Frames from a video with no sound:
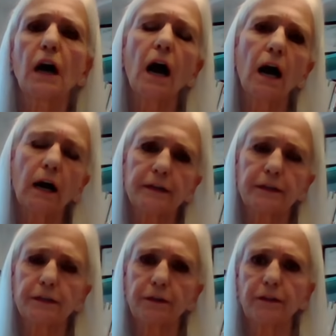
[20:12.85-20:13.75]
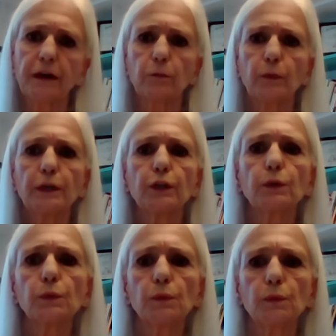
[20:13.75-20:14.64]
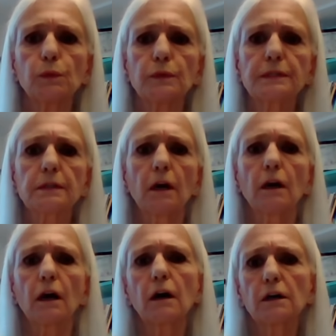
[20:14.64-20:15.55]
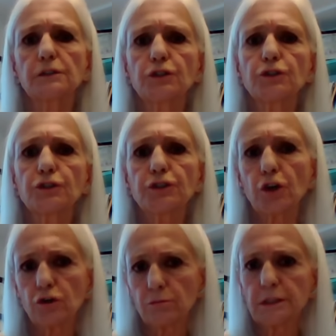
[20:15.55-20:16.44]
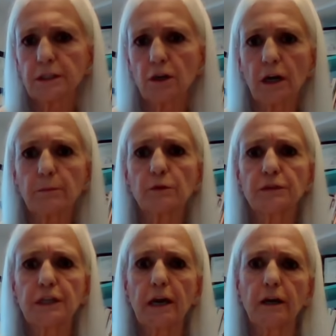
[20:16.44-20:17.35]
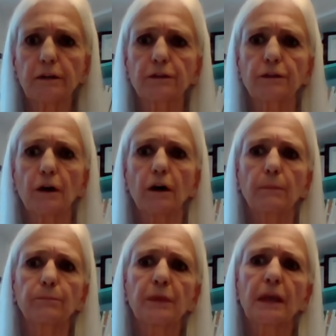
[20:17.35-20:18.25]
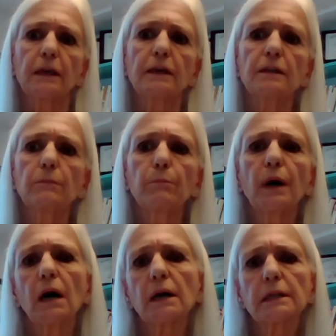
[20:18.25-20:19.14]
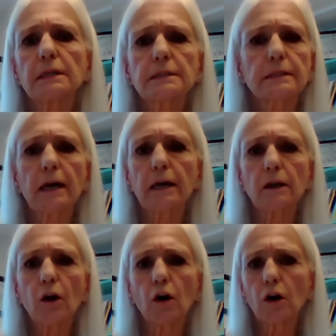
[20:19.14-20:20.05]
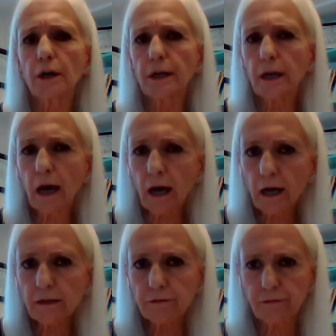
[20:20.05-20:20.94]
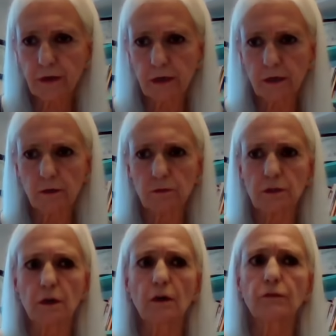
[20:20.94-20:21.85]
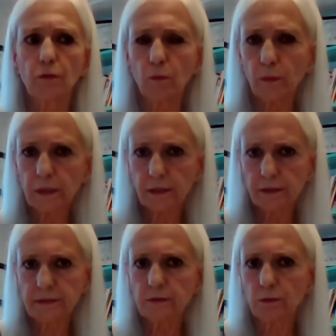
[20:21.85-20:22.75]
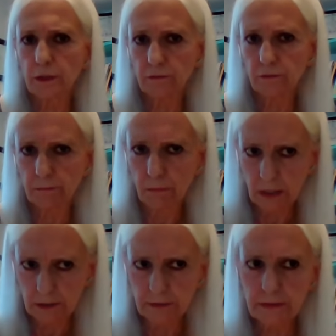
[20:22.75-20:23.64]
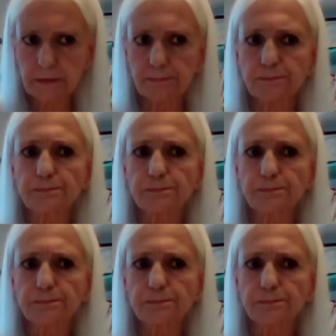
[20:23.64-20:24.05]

guide that we use to determine time of death in bodies that are not found for weeks or even months.